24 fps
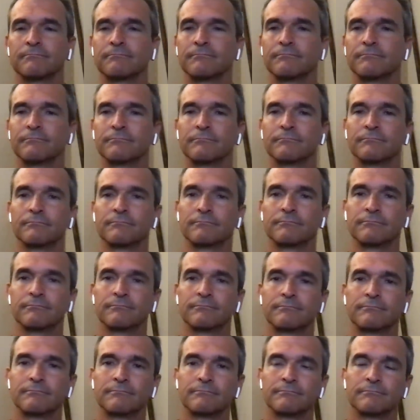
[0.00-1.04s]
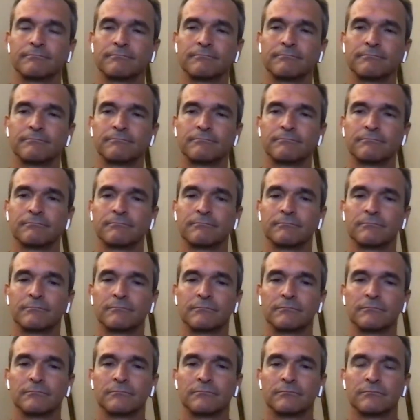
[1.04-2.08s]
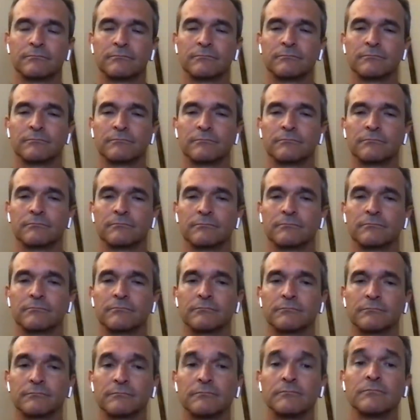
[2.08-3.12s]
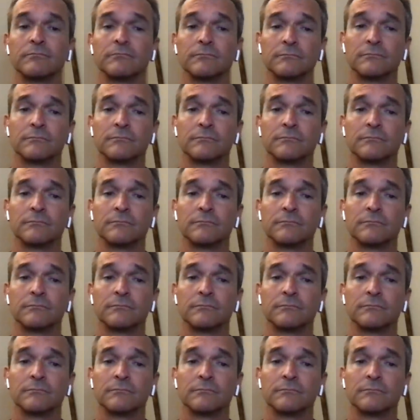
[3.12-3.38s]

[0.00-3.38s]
This person isn't speaking.